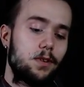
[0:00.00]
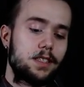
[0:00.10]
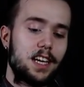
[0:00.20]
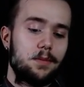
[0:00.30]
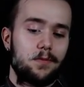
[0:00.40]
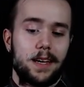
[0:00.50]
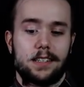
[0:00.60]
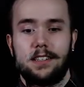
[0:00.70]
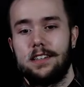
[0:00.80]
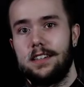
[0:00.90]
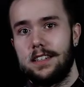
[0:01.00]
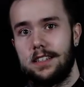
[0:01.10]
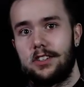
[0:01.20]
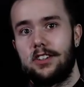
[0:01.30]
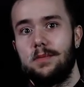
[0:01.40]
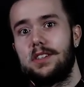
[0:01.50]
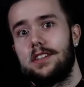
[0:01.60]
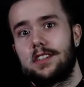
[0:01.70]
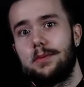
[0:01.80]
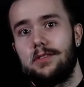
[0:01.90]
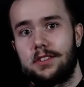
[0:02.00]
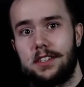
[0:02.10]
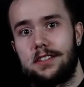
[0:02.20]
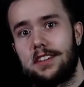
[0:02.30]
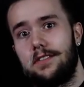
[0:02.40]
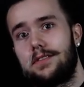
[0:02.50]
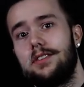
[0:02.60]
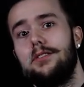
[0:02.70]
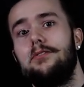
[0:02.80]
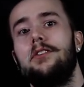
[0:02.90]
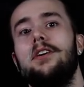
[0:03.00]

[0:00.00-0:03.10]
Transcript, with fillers: what type of bacteria and germs you're exposing yourself to,